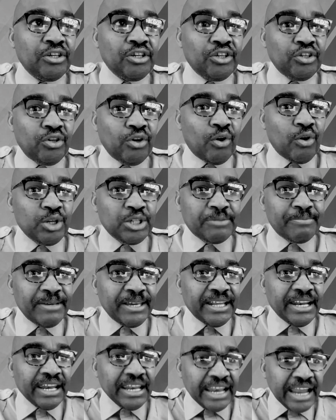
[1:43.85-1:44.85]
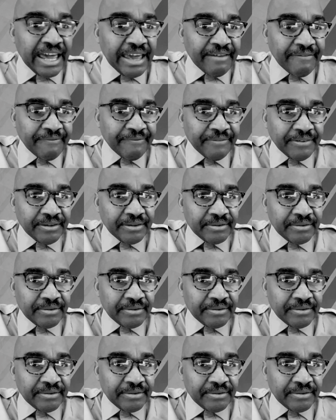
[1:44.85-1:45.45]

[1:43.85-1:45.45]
You can speak life